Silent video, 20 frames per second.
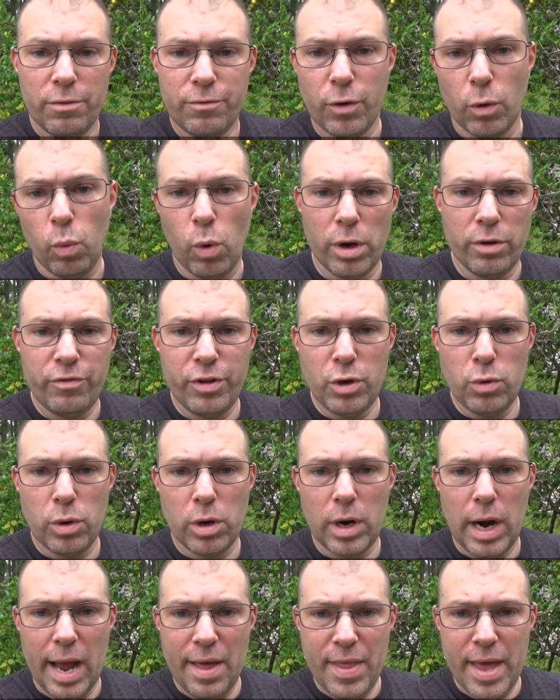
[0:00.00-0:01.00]
for one
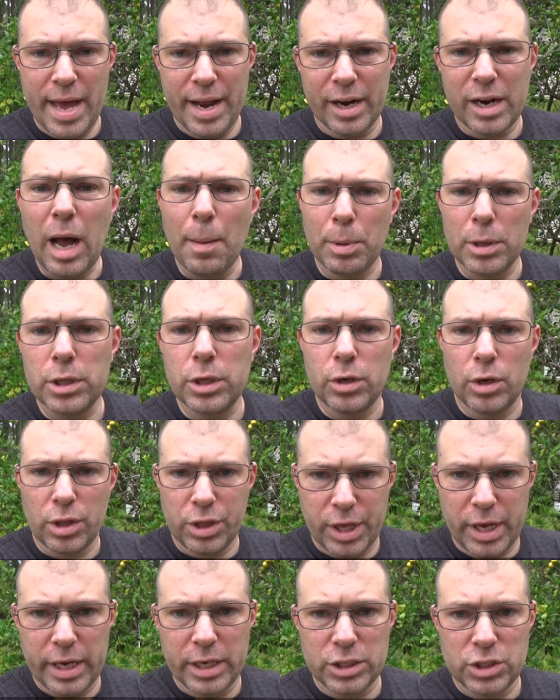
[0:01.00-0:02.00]
viewer and then a couple little
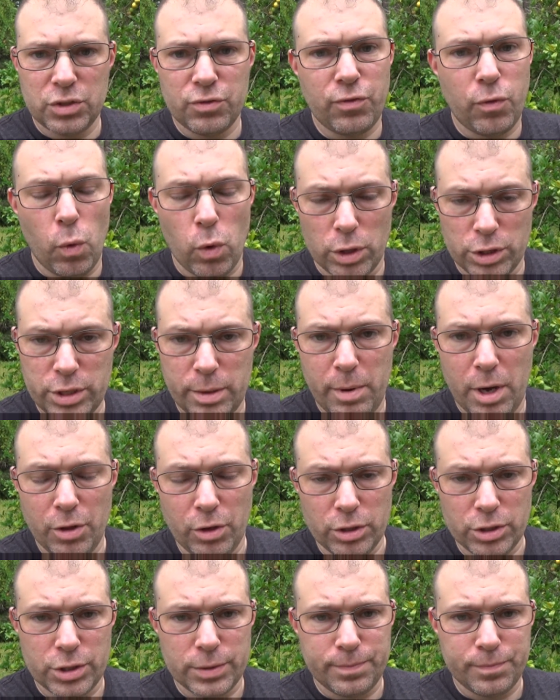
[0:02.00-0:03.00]
things for some
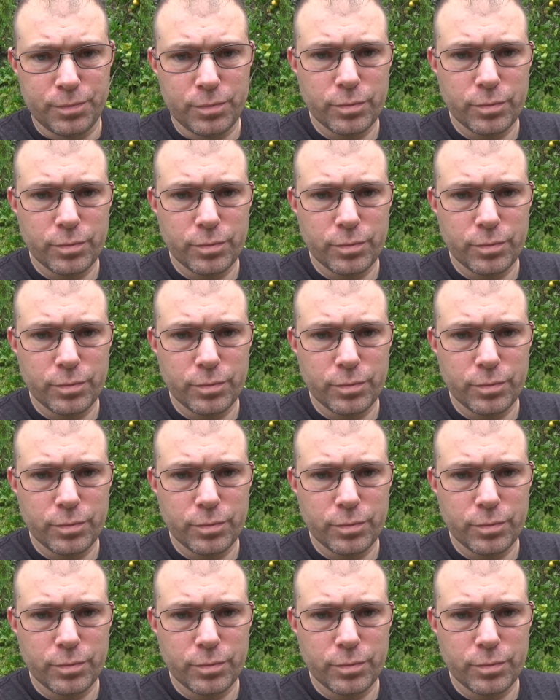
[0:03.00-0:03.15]
others.